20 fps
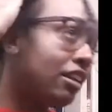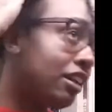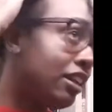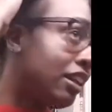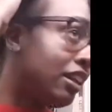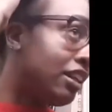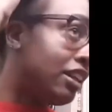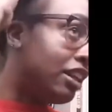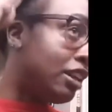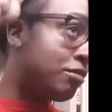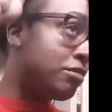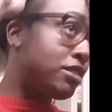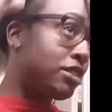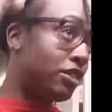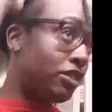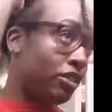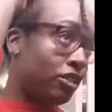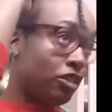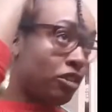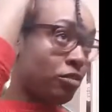And then I'm still
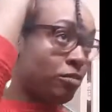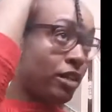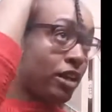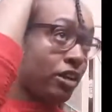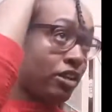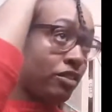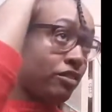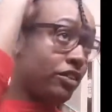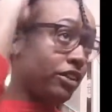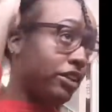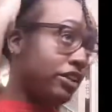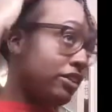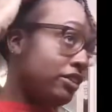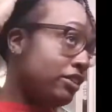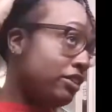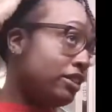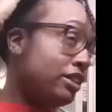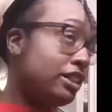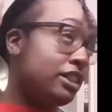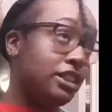gonna go back over here
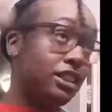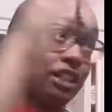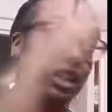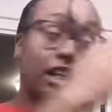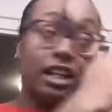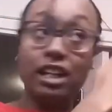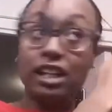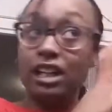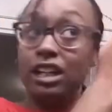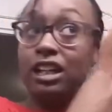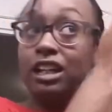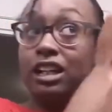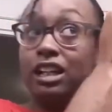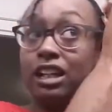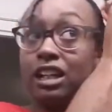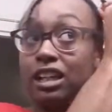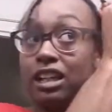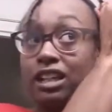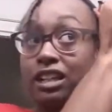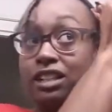on this side
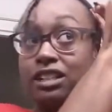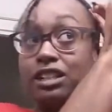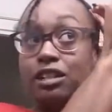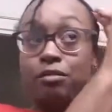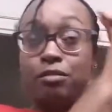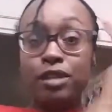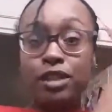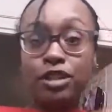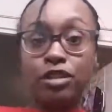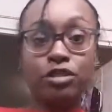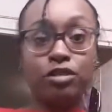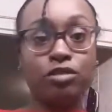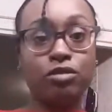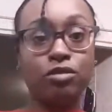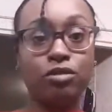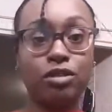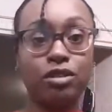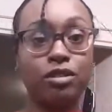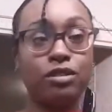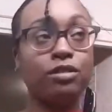to make sure